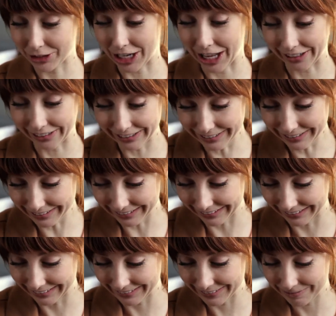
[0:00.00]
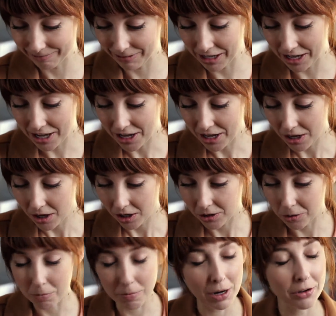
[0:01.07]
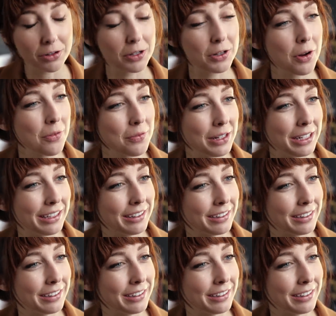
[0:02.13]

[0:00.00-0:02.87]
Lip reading: Shelly? You barely know me.